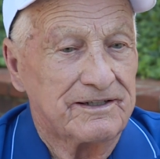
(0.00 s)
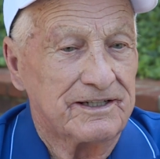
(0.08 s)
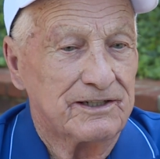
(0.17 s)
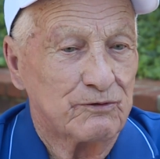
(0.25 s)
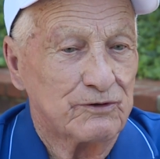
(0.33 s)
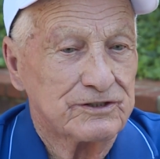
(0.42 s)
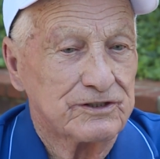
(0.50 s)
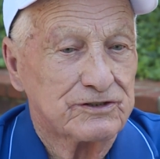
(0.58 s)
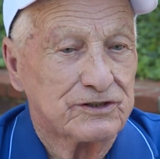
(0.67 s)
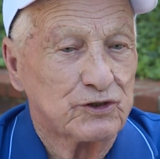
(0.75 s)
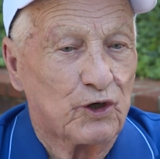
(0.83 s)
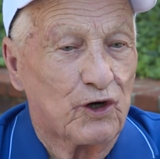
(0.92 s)
was a
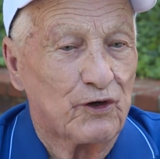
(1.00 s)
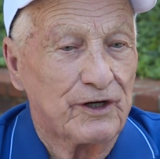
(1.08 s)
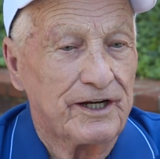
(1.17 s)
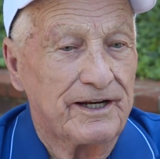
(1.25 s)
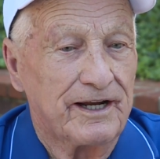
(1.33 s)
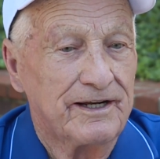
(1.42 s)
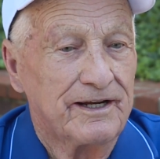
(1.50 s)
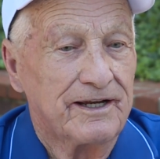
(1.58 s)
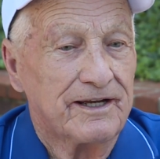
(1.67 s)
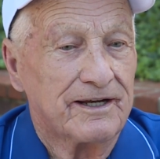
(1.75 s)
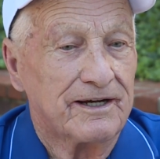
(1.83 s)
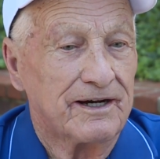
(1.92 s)
story
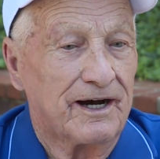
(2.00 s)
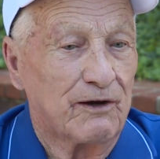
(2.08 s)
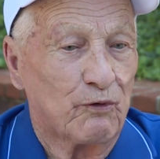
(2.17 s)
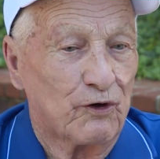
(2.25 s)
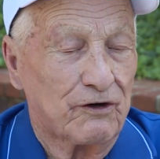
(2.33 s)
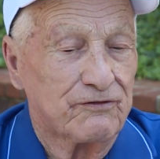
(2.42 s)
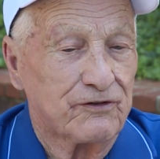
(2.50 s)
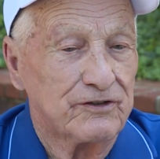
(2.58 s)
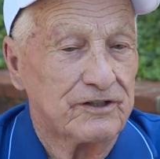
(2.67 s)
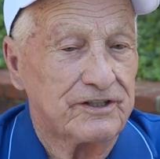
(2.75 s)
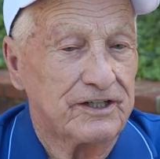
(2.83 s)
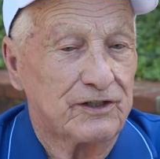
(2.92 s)
I worked for
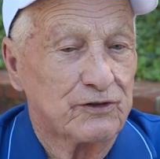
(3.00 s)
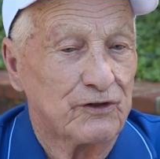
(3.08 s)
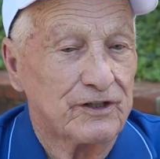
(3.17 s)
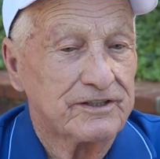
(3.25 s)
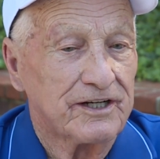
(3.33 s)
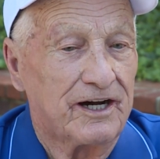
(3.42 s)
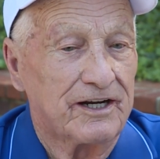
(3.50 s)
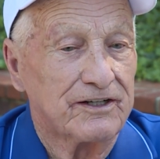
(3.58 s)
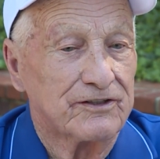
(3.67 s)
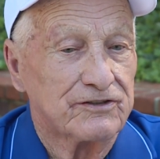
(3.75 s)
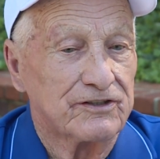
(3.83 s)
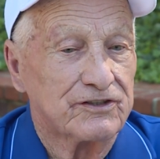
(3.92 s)
the Detroit
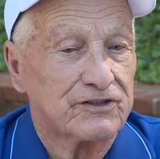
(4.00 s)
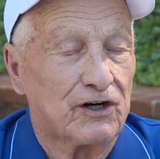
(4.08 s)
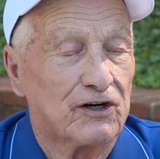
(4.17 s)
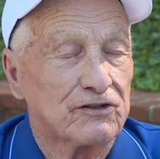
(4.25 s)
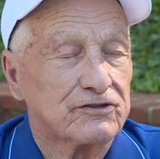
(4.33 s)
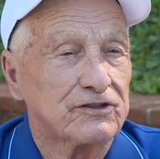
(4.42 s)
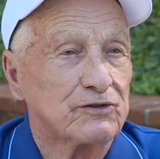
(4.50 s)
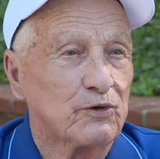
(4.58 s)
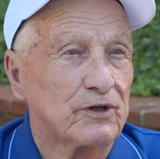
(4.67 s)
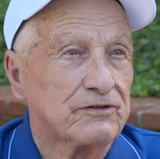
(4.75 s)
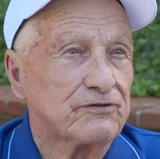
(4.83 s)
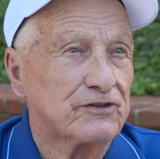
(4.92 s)
Tigers in Charleston,
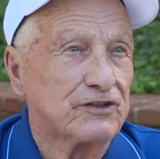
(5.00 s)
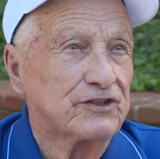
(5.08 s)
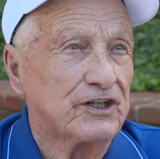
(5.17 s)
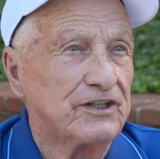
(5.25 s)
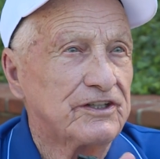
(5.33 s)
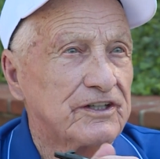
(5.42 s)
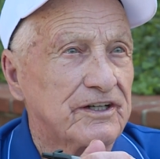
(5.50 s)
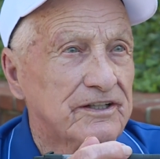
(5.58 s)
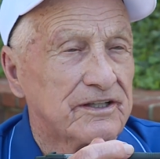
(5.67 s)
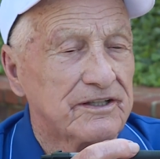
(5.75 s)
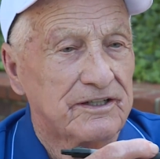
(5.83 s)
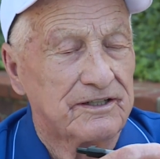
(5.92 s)
West Virginia,
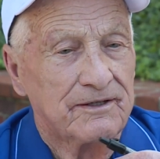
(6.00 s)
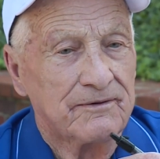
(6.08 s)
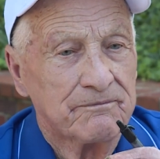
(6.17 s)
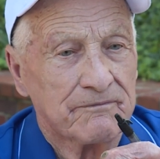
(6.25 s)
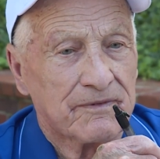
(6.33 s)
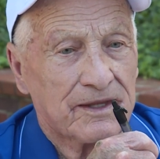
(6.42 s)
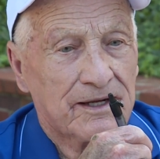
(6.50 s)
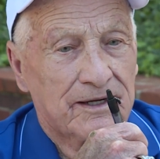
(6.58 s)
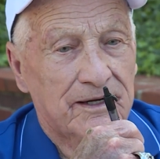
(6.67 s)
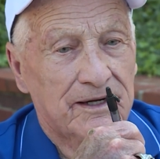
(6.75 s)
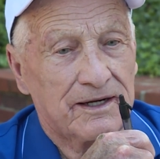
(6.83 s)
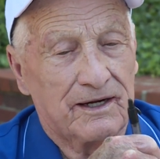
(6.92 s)
and
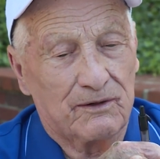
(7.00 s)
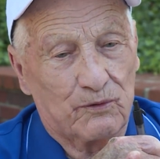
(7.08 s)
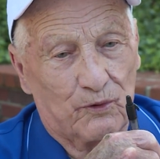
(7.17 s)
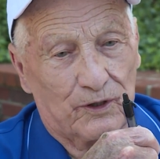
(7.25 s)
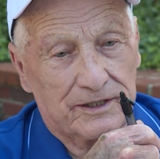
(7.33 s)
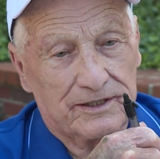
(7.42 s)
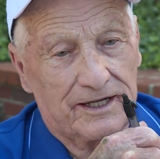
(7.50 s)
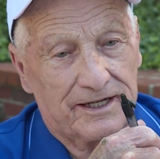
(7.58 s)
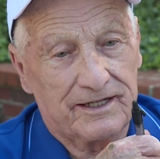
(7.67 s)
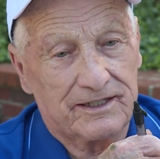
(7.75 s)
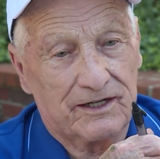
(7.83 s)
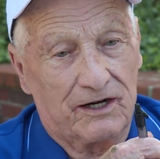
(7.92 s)
one
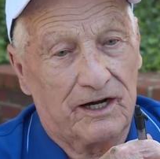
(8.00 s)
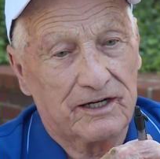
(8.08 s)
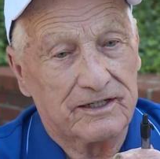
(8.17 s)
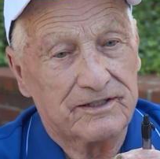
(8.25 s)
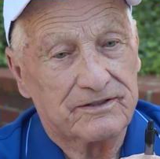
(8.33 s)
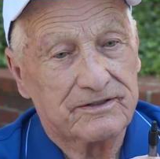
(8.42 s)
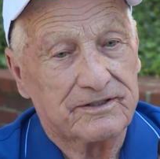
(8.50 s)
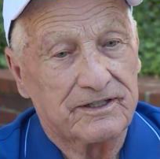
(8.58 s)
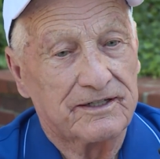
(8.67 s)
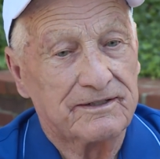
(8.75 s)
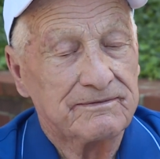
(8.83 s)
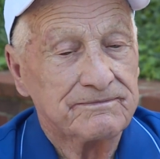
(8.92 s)
day in August,
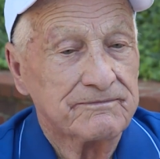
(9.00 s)
John